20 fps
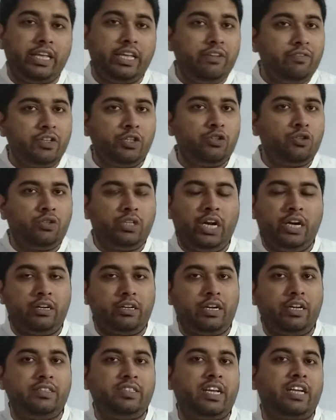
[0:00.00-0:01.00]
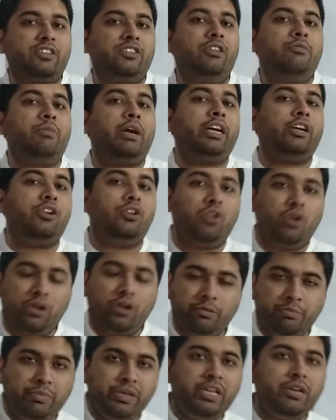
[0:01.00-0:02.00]
even though that transaction might
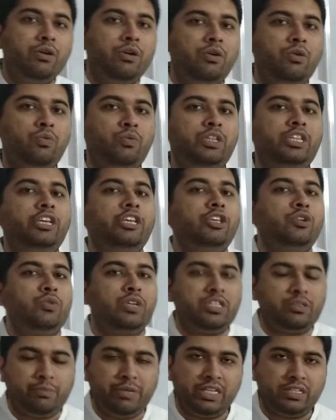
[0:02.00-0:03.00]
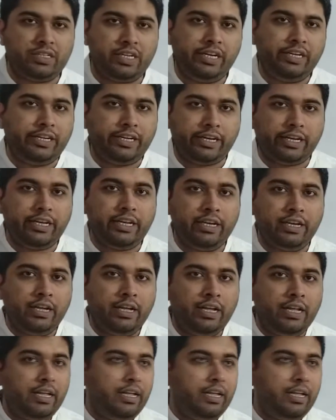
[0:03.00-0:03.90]
not be with a us based entity